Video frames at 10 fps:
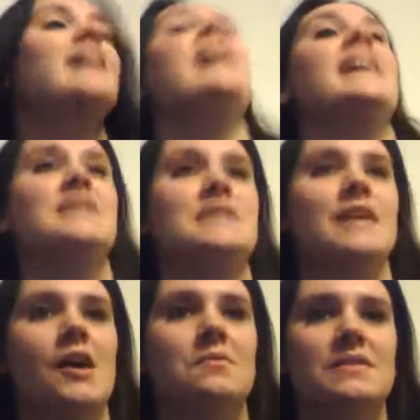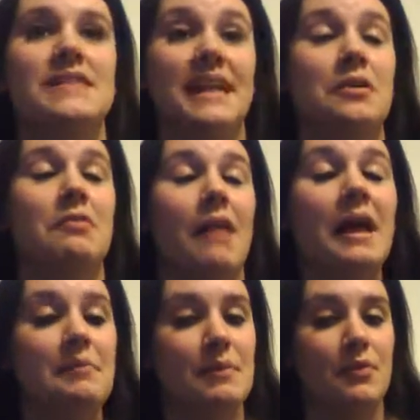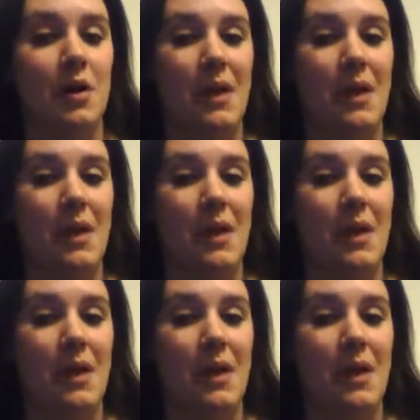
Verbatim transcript: And because um, I know a lot of people who are,